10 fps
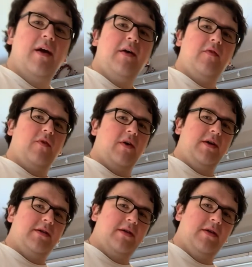for
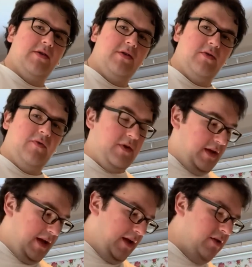the
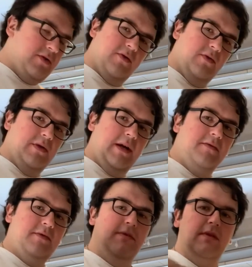cake to cool down.
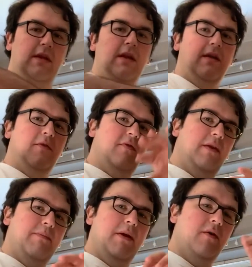Then I'll
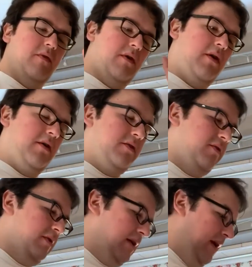flip it over onto
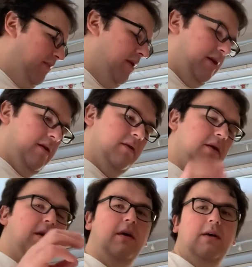a cake platter
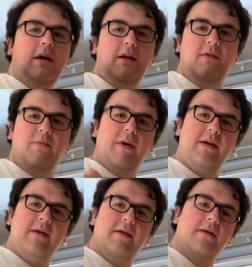and
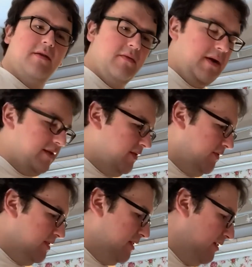spread the rest of the
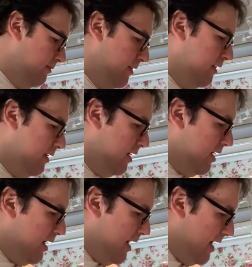syrup.
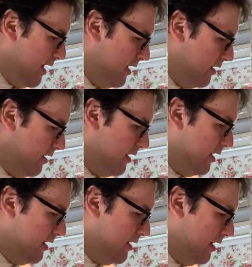And
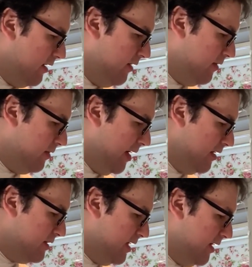then I'll
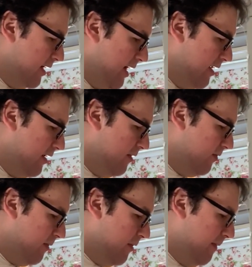see you again when we're